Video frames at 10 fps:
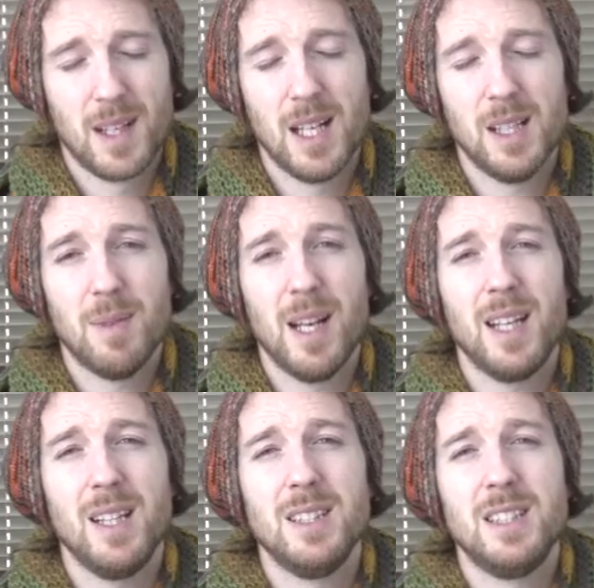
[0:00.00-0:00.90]
And I'm
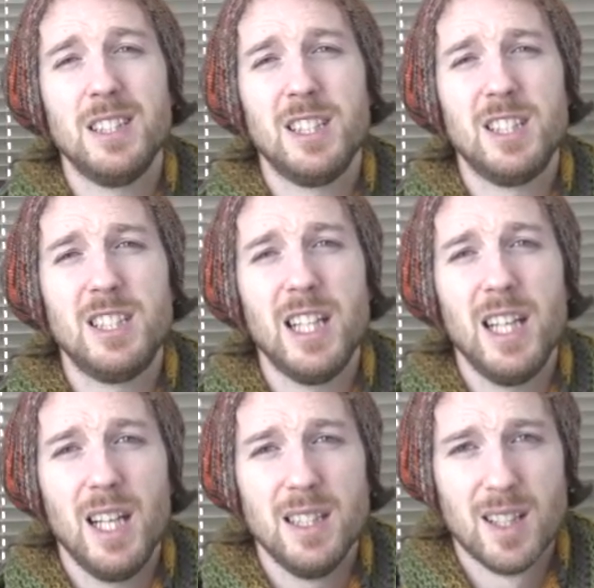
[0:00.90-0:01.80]
like,
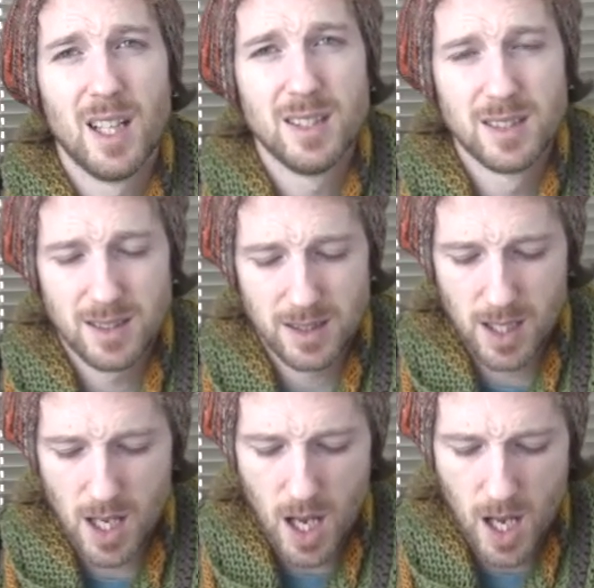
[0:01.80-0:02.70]
Jesus,
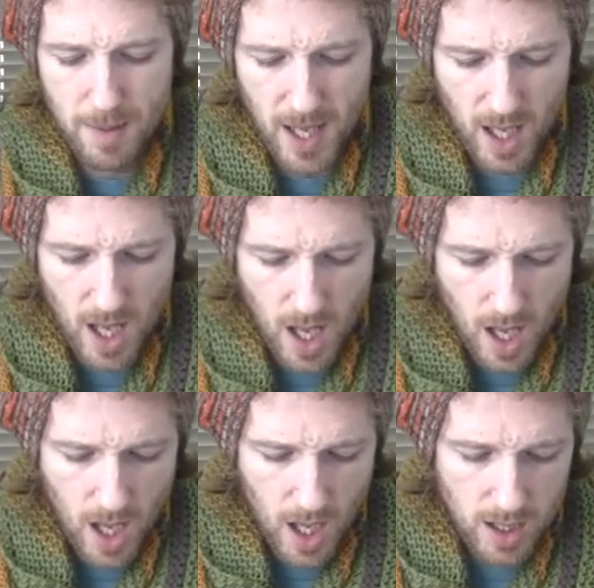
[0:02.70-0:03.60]
oh my
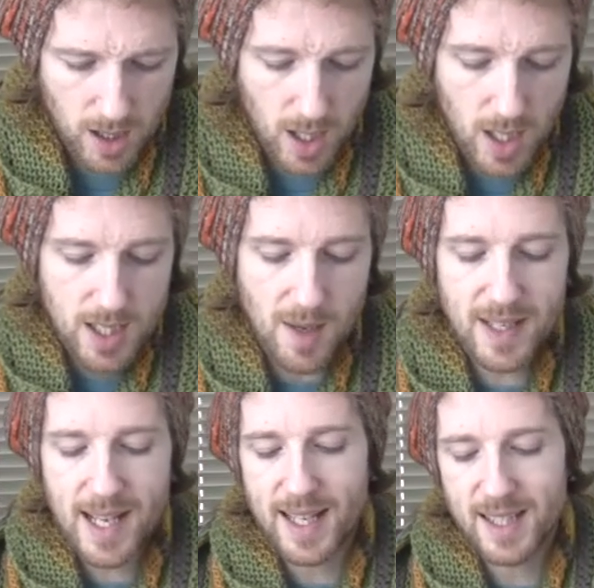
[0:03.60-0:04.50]
god. Now
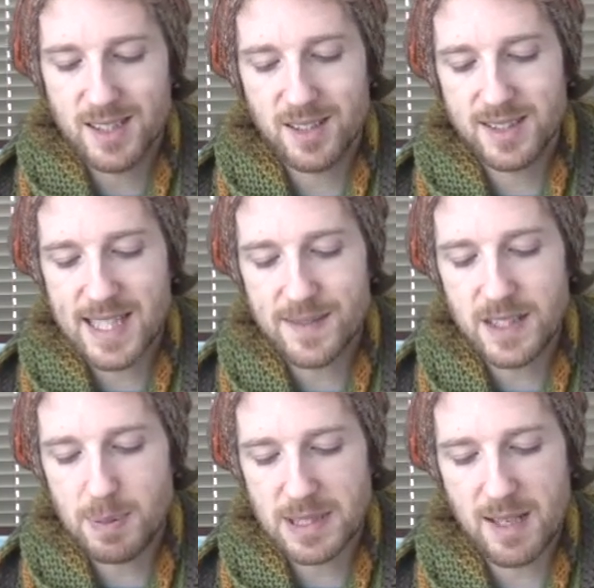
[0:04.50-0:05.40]
it is
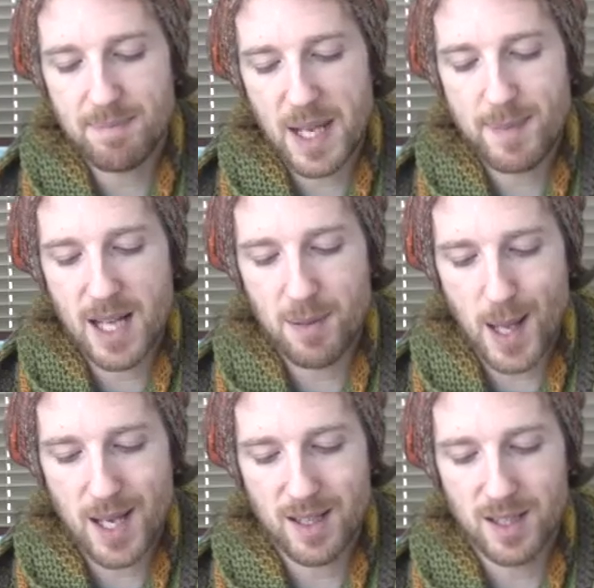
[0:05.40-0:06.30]
70% baby
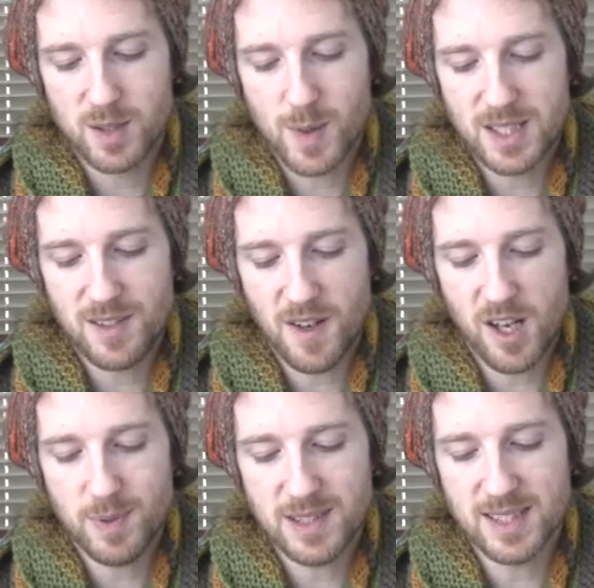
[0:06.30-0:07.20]
alpaca,
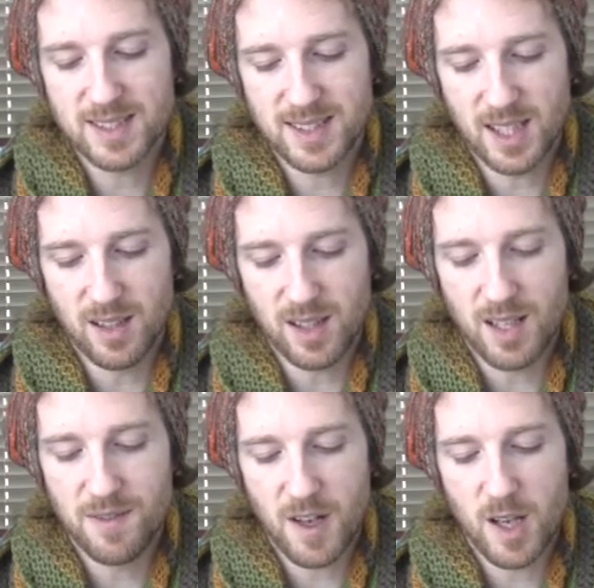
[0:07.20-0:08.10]
25% silk,
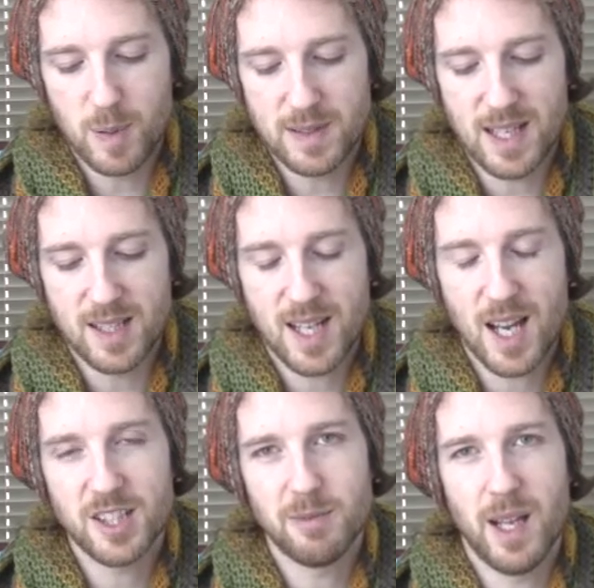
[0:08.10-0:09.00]
and 5%
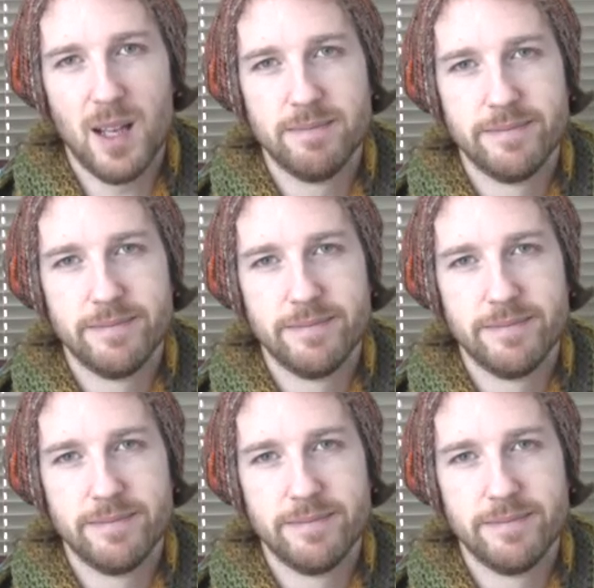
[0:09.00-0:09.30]
cashmere.